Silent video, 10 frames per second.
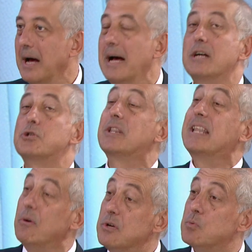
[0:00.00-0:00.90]
So
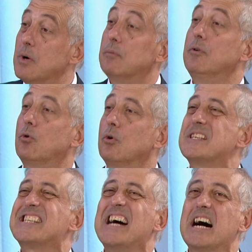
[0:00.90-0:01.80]
there is what we call
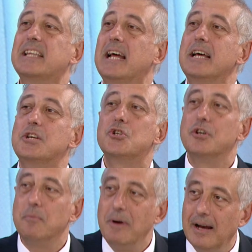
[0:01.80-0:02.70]

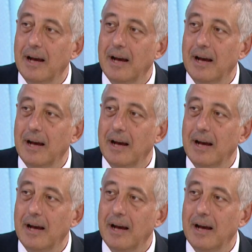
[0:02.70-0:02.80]
sadeleştirme.